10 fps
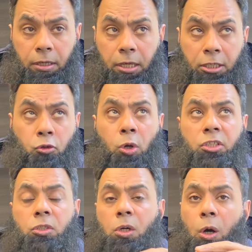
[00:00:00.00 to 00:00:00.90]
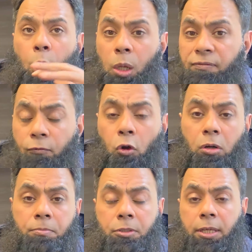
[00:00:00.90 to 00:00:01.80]
across all
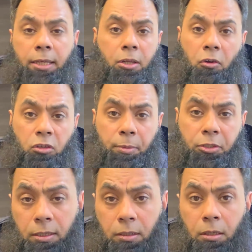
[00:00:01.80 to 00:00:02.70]
forms and documents.